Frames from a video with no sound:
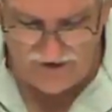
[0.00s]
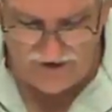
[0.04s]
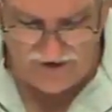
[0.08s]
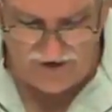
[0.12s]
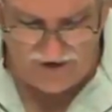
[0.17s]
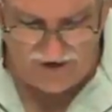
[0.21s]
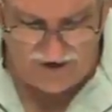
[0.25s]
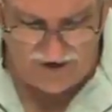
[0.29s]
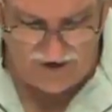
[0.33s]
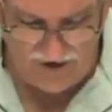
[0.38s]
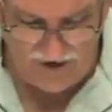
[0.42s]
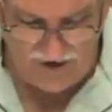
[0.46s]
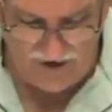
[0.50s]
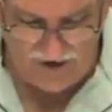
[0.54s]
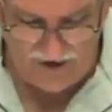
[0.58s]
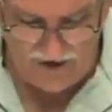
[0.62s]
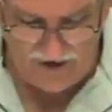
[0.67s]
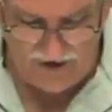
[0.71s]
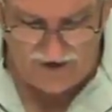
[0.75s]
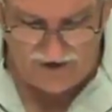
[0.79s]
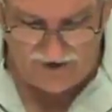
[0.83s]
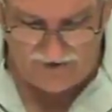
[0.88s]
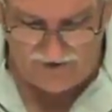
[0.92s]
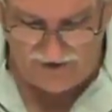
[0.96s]

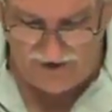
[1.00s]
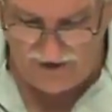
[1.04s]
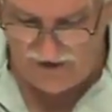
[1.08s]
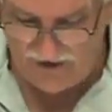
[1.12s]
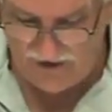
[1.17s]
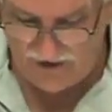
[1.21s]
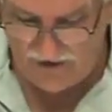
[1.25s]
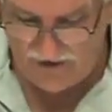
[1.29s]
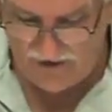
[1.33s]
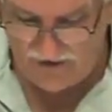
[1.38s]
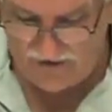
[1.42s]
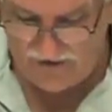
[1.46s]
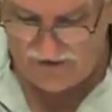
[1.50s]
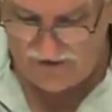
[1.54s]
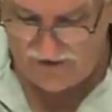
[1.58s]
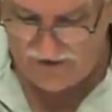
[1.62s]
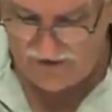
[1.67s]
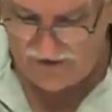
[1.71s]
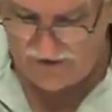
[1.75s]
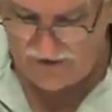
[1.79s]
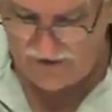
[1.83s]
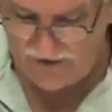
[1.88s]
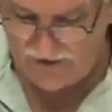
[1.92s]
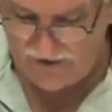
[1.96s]
Uh, Tina,
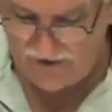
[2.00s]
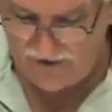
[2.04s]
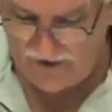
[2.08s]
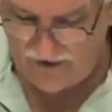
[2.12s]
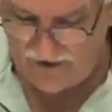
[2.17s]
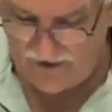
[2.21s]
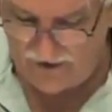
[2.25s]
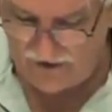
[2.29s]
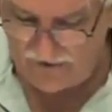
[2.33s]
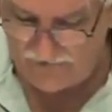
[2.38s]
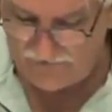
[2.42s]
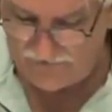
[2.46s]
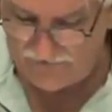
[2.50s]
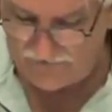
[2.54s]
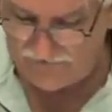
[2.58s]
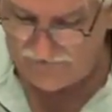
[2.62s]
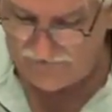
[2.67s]
Tina, Tina, Tina.